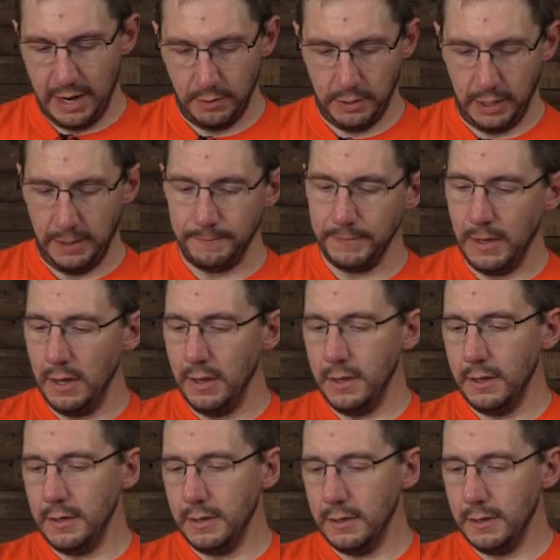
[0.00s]
out.
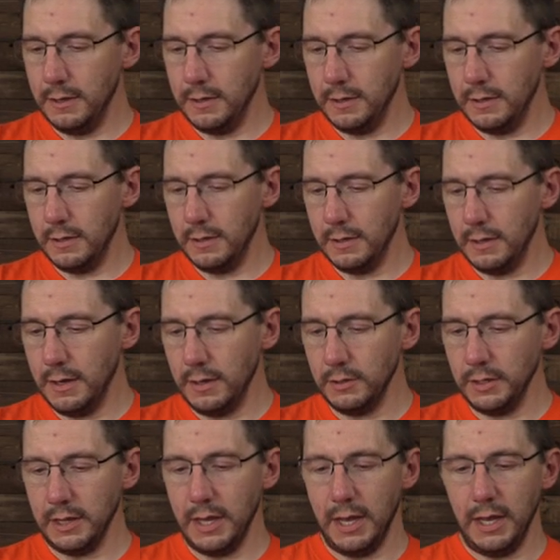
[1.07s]
And
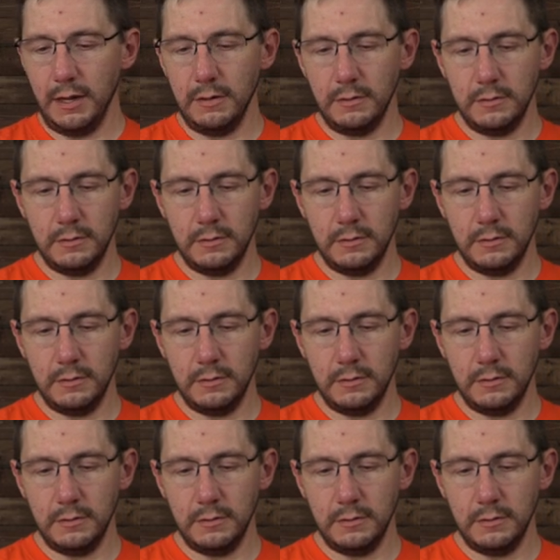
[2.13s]
look at that